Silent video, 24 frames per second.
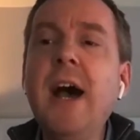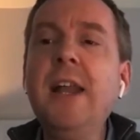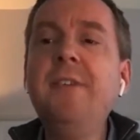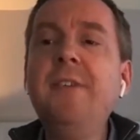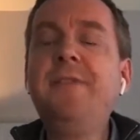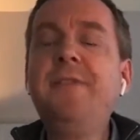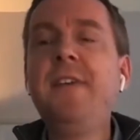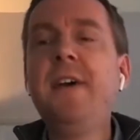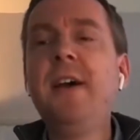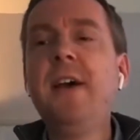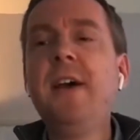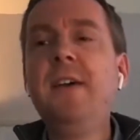And
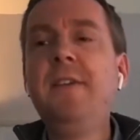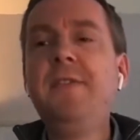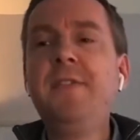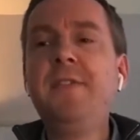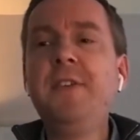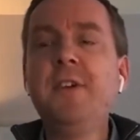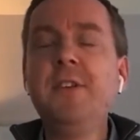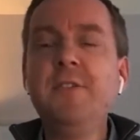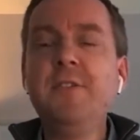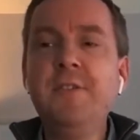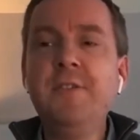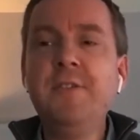
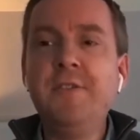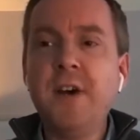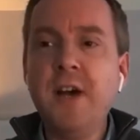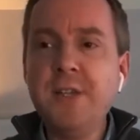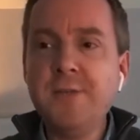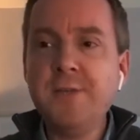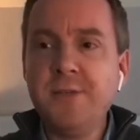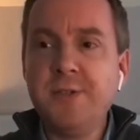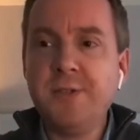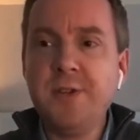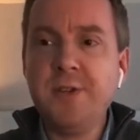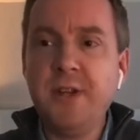if another
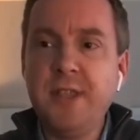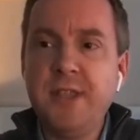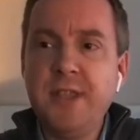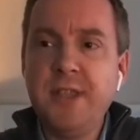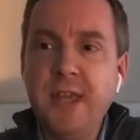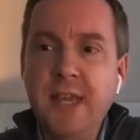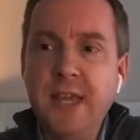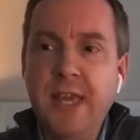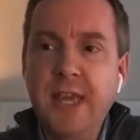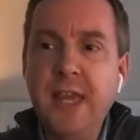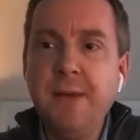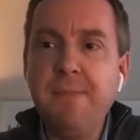advisor was sort of
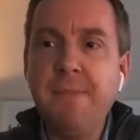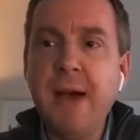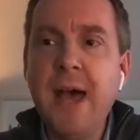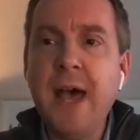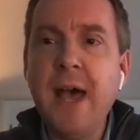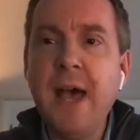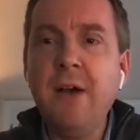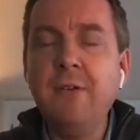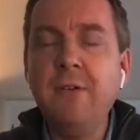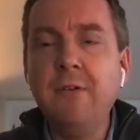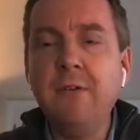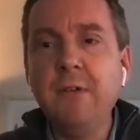thinking
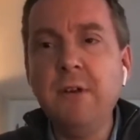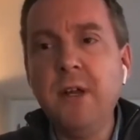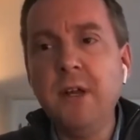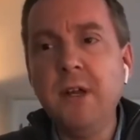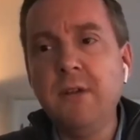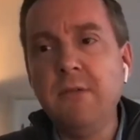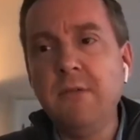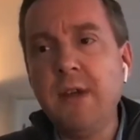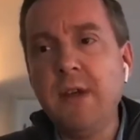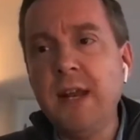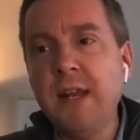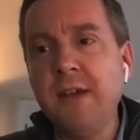about,
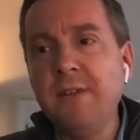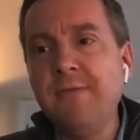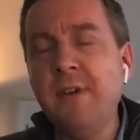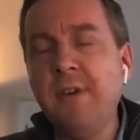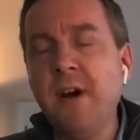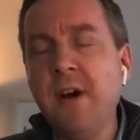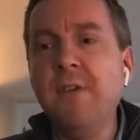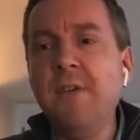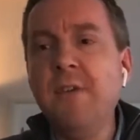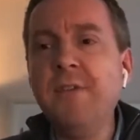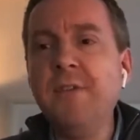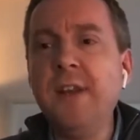you know, getting
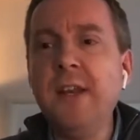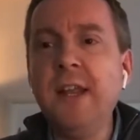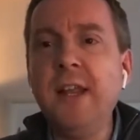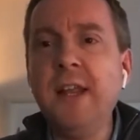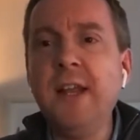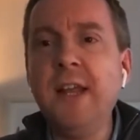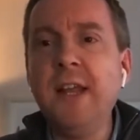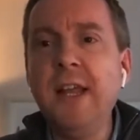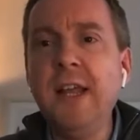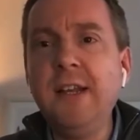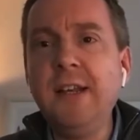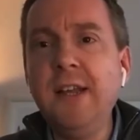involved in
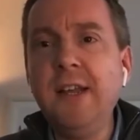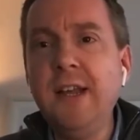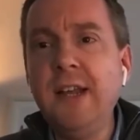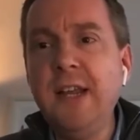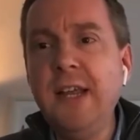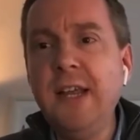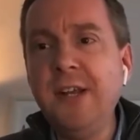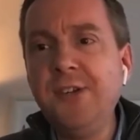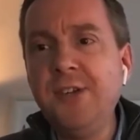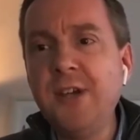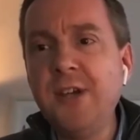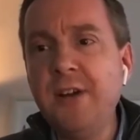LinkedIn
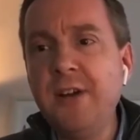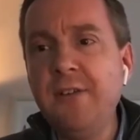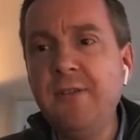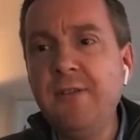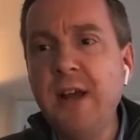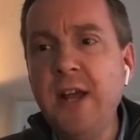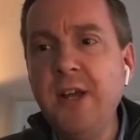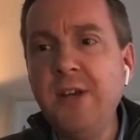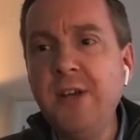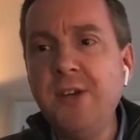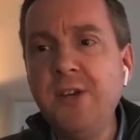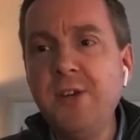lead
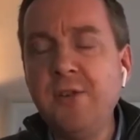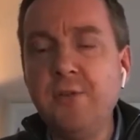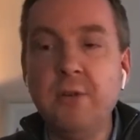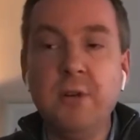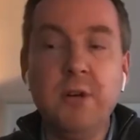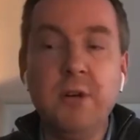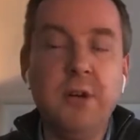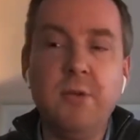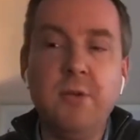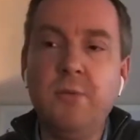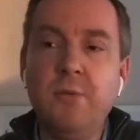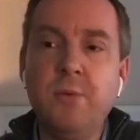generation
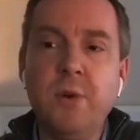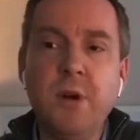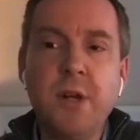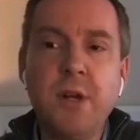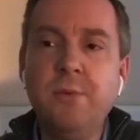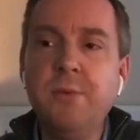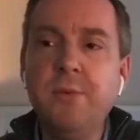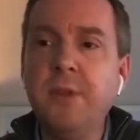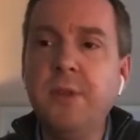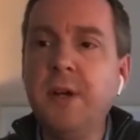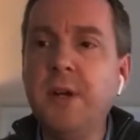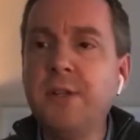or, you know,
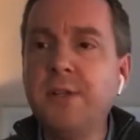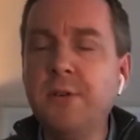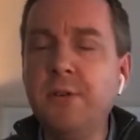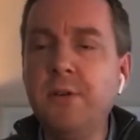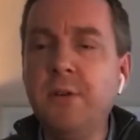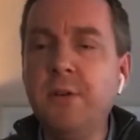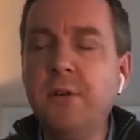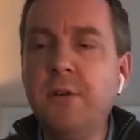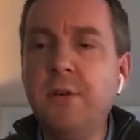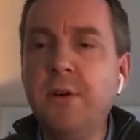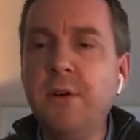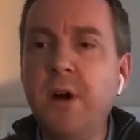working with us
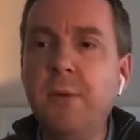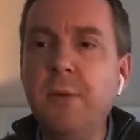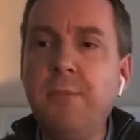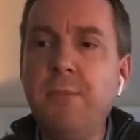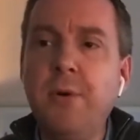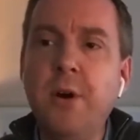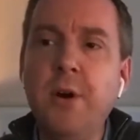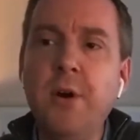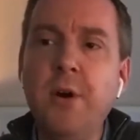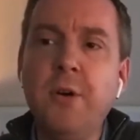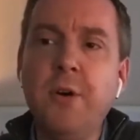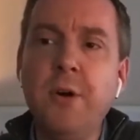or our
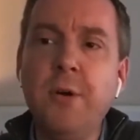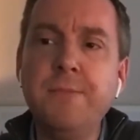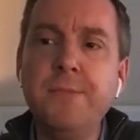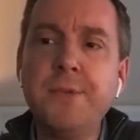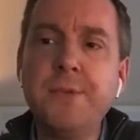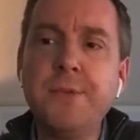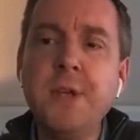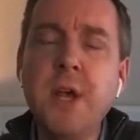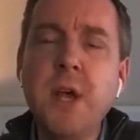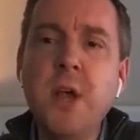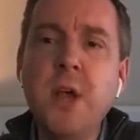programs,